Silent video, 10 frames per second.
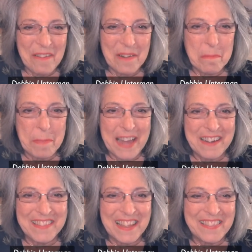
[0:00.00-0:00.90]
that one
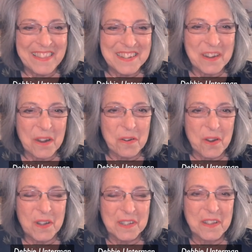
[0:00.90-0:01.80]
better than the show
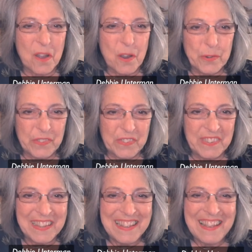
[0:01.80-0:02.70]
called
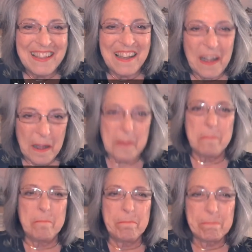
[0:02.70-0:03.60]
Ghosts.
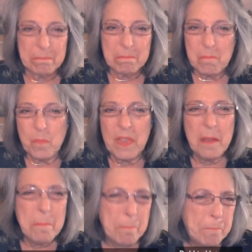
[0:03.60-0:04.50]

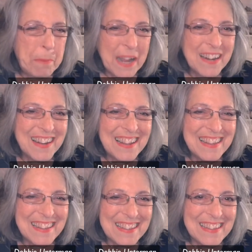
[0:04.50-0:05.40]
But
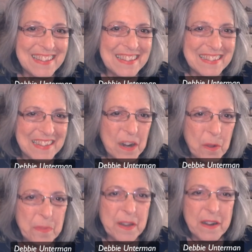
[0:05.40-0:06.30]
you
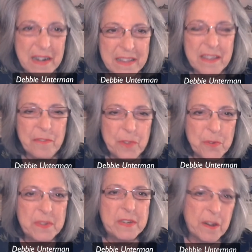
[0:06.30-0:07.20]
know, they're going to give
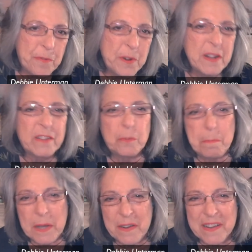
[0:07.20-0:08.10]
you different
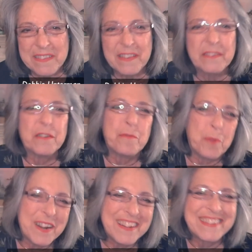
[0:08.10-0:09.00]
experiences of
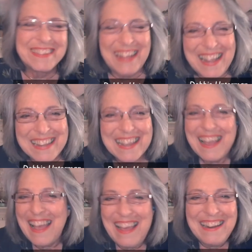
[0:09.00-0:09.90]
what it's like.
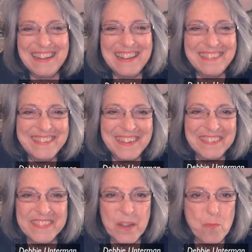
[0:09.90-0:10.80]
And it's
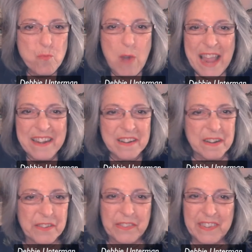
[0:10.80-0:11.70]
just the
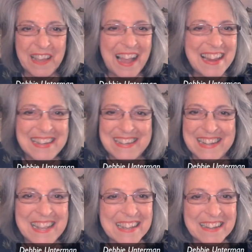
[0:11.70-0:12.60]
writer's
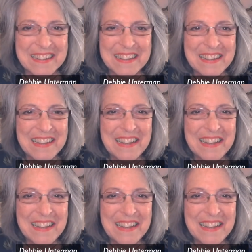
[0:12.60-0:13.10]
idea.